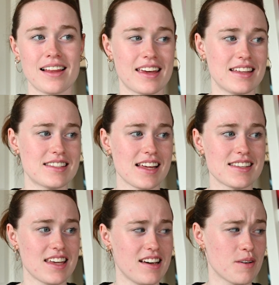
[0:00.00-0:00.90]
Like it
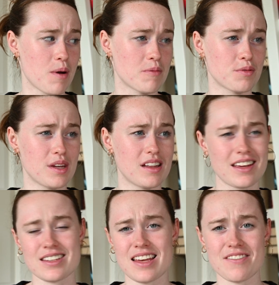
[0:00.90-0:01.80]
sets here probably
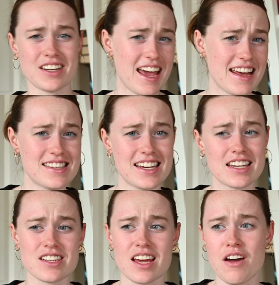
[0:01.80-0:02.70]
like 7,
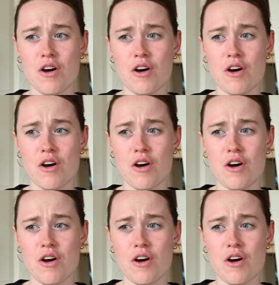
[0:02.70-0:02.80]
8-ish.